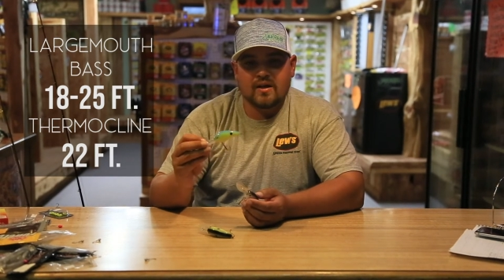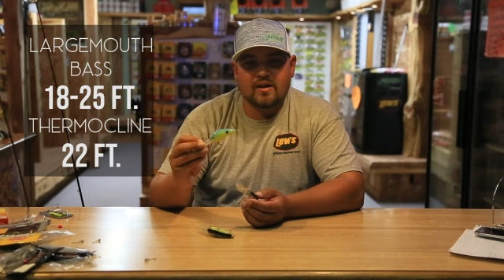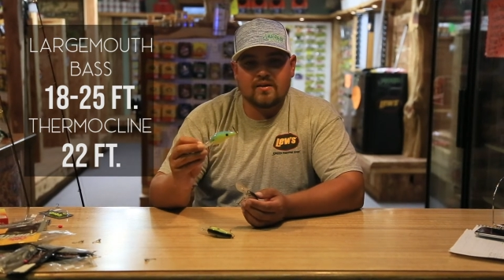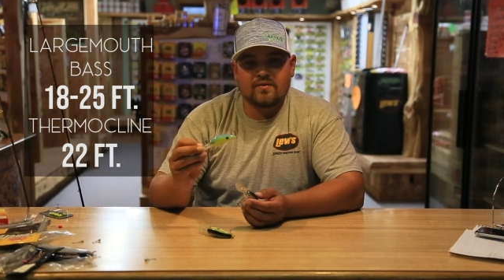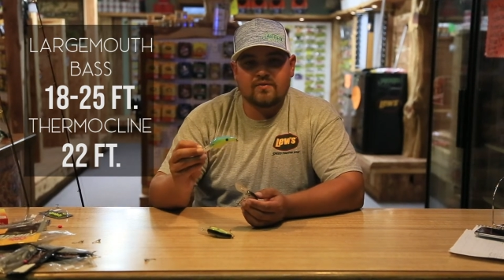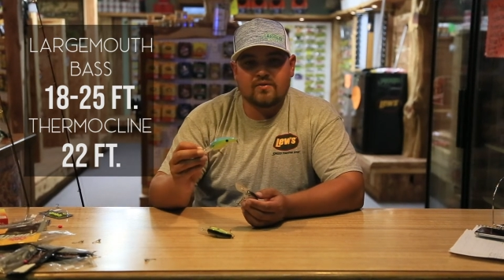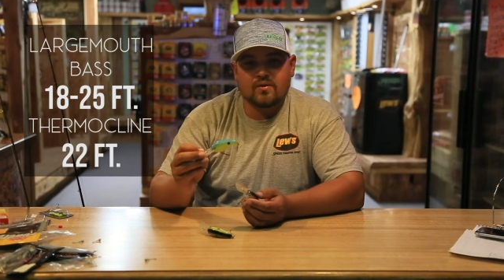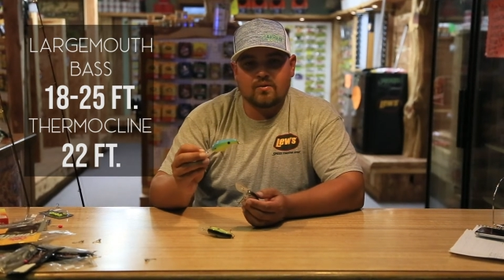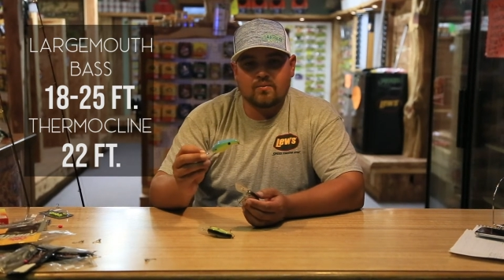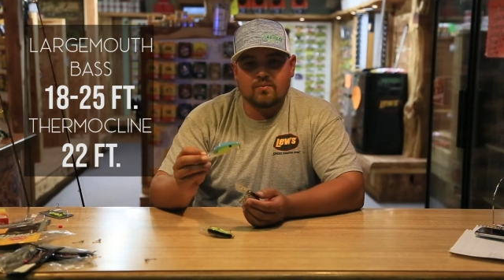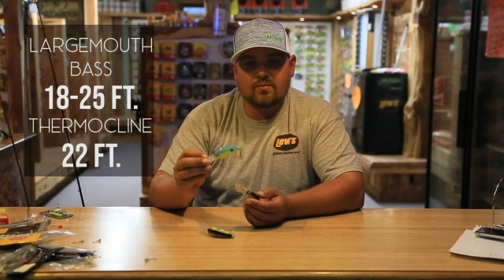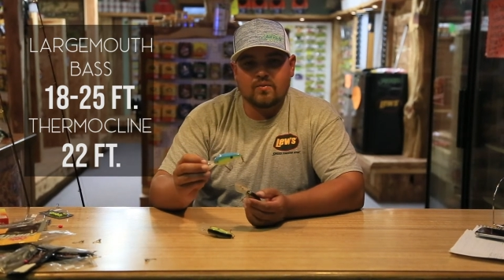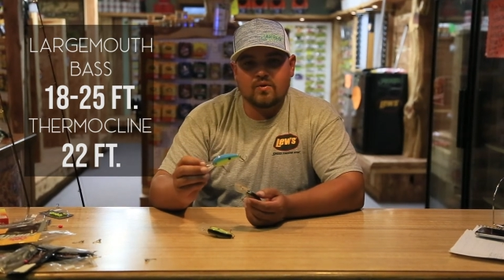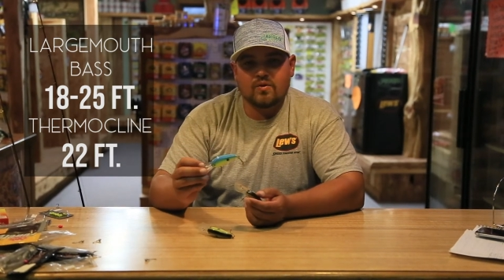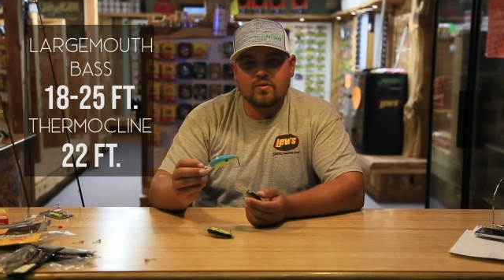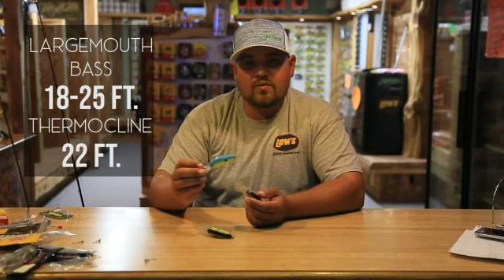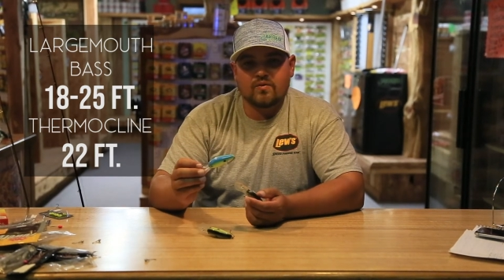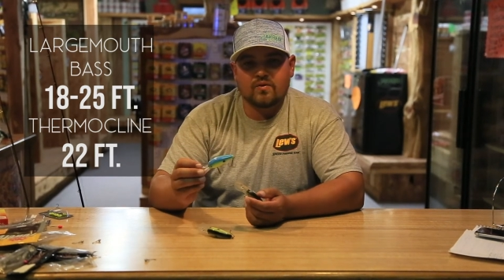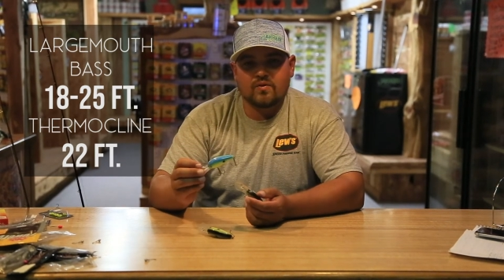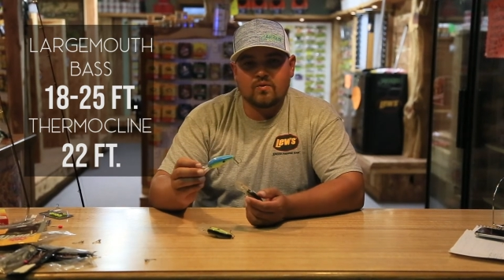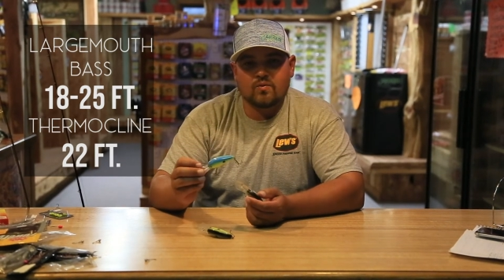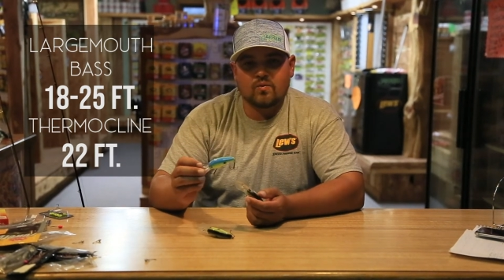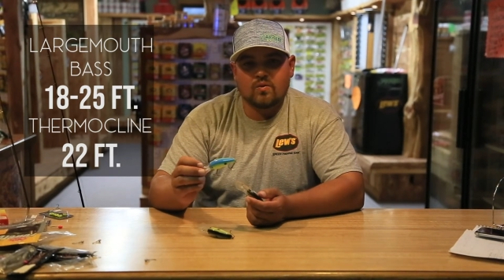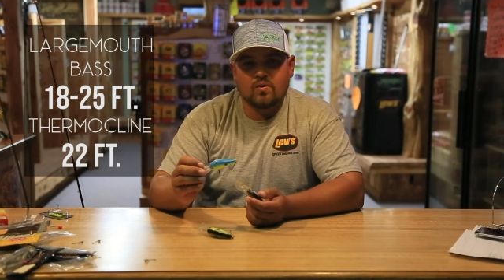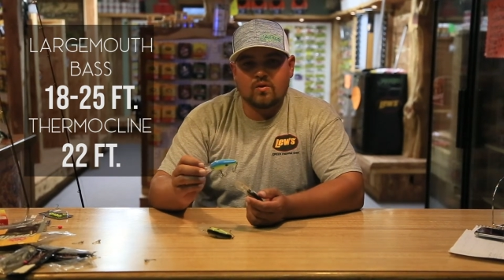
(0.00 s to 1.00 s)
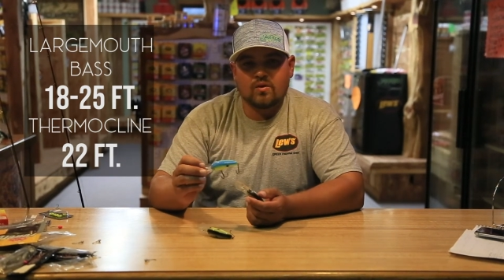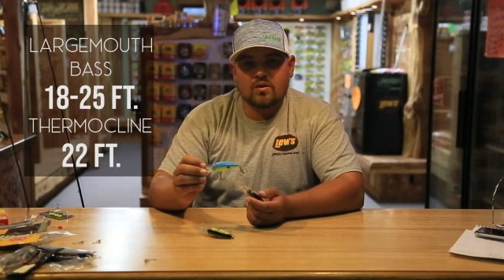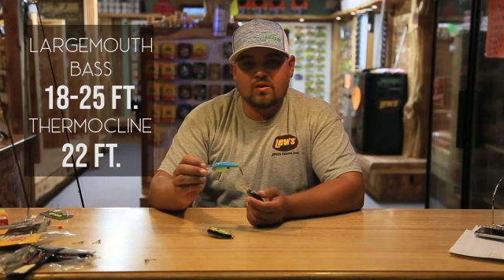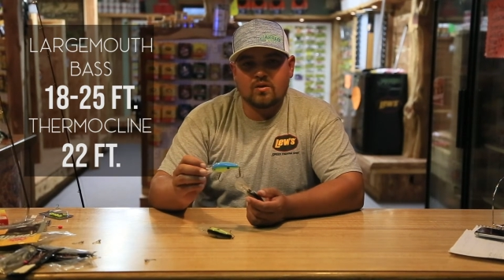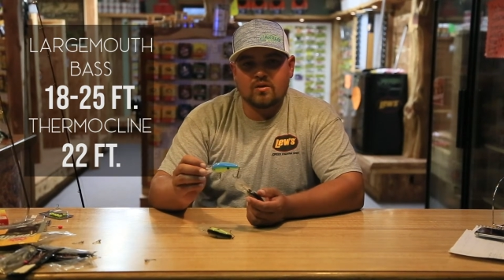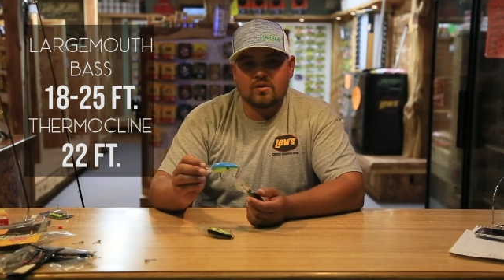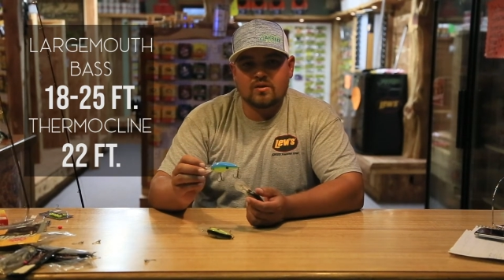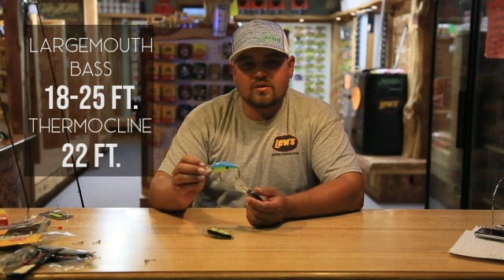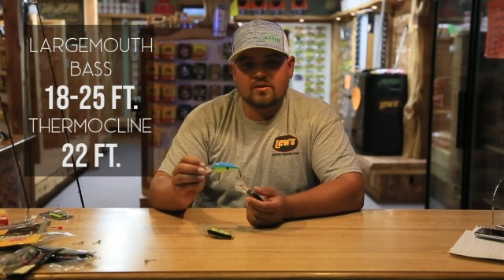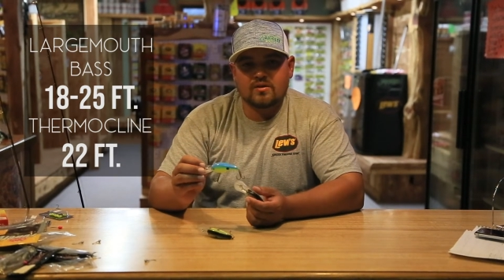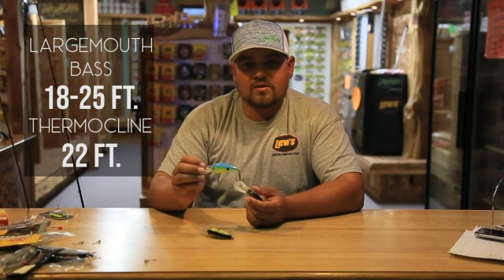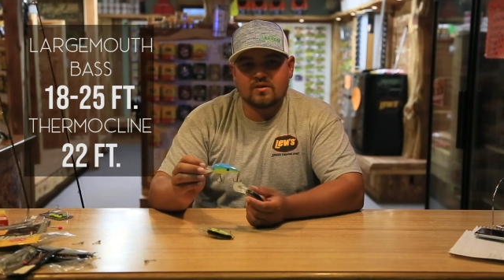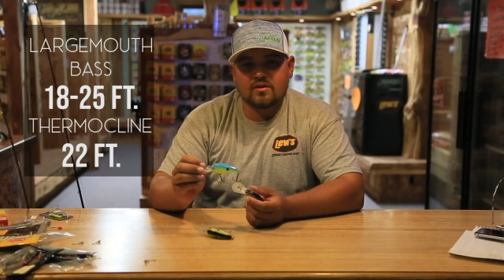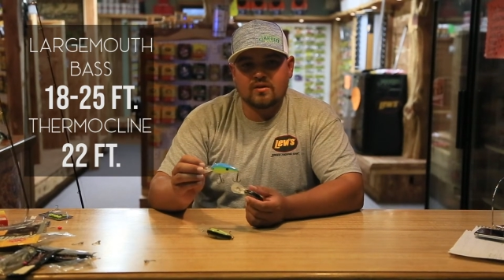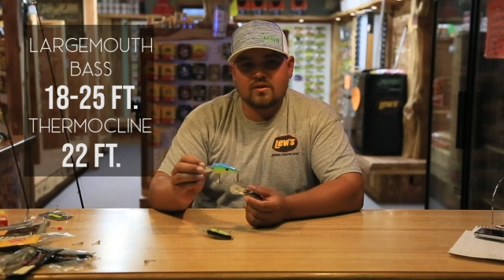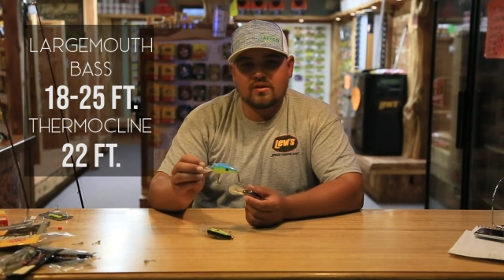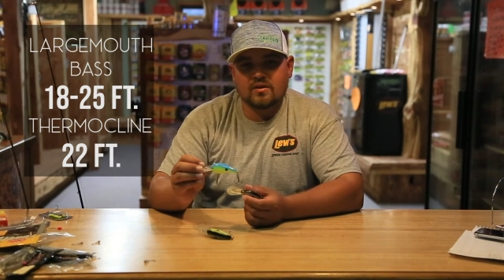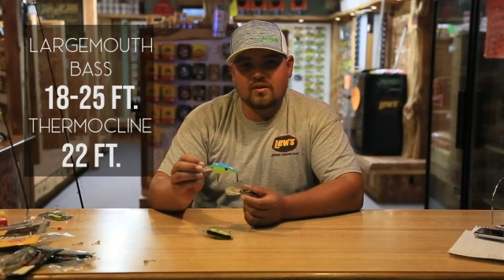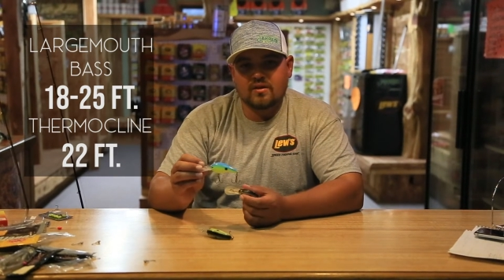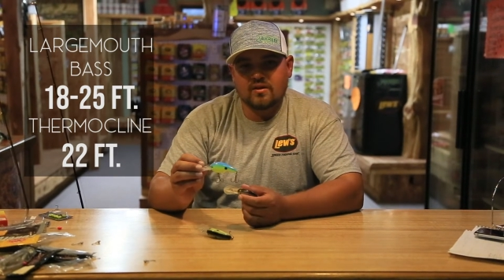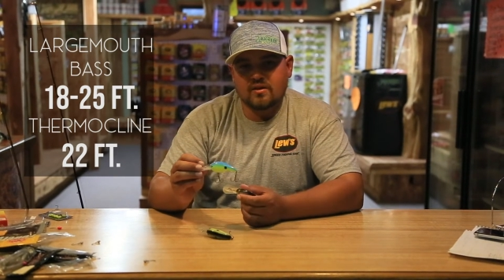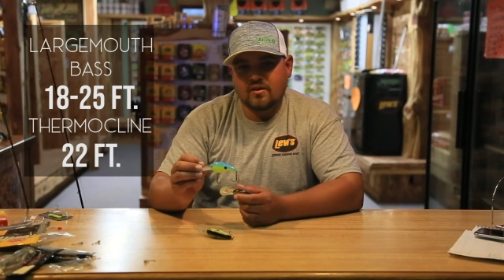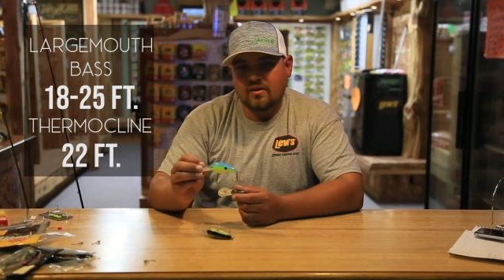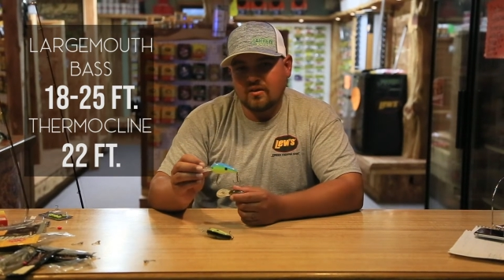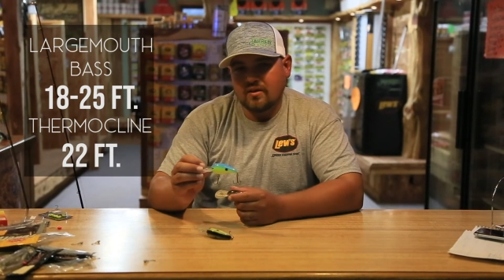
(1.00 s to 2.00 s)
If they're moving water,
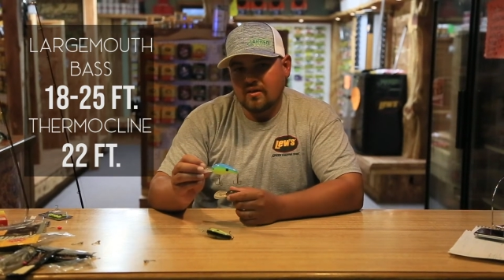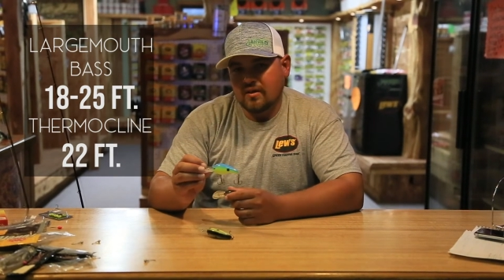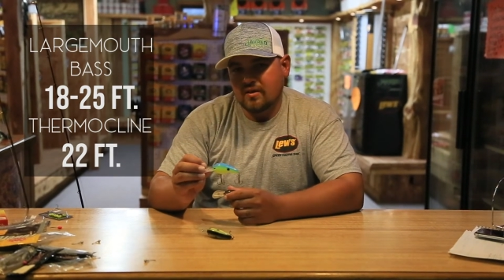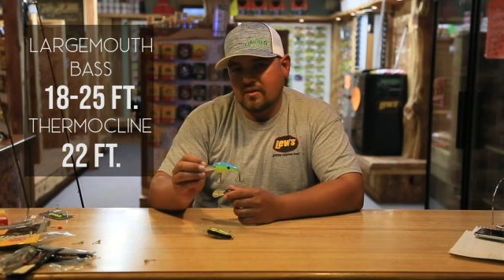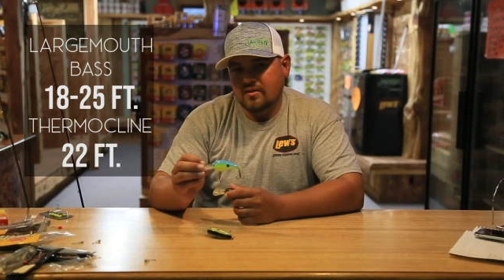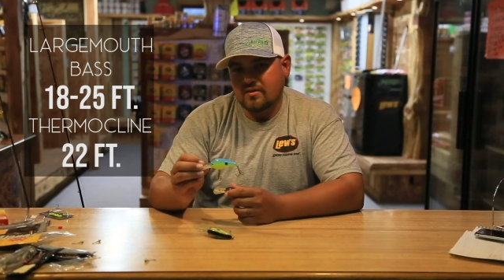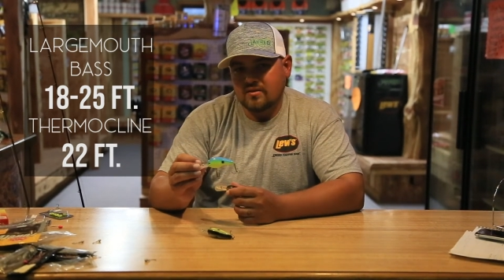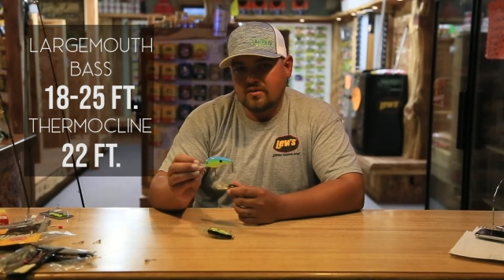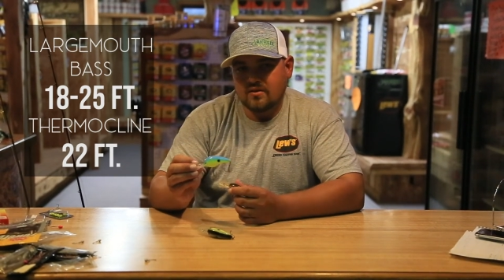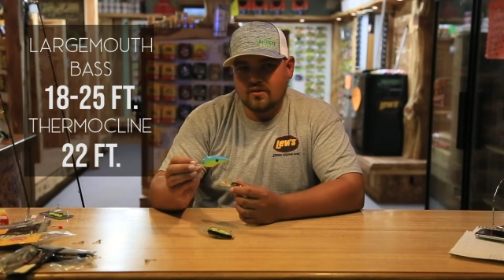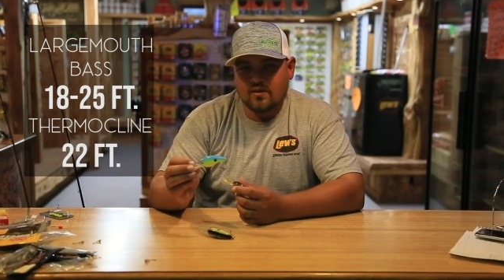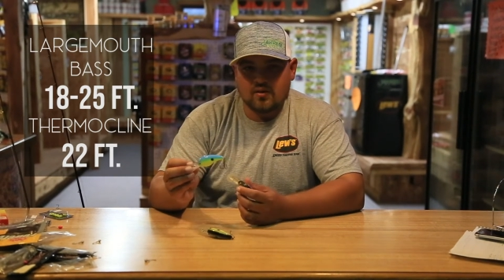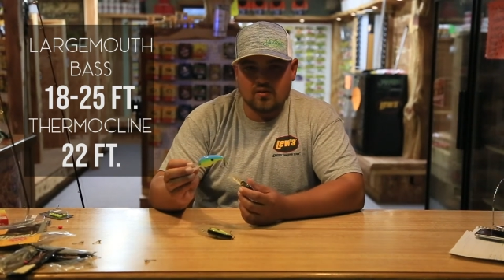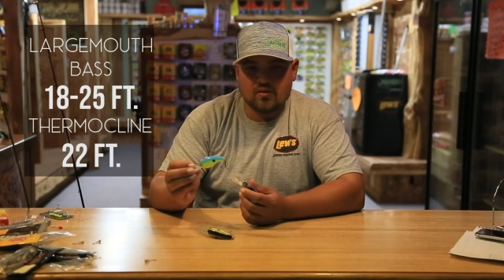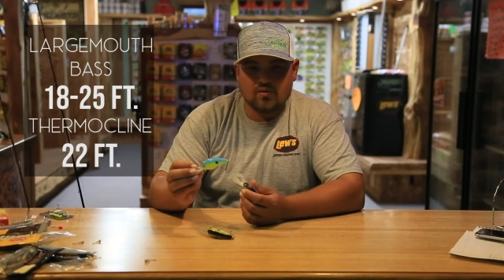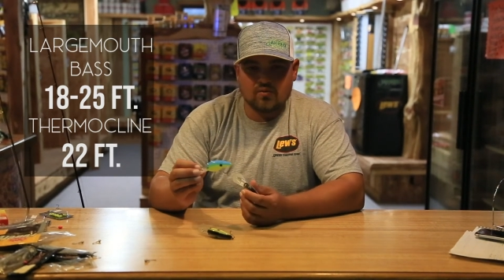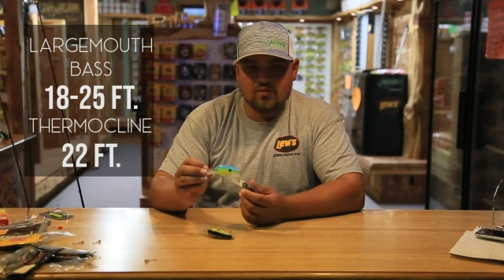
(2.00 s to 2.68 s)
they're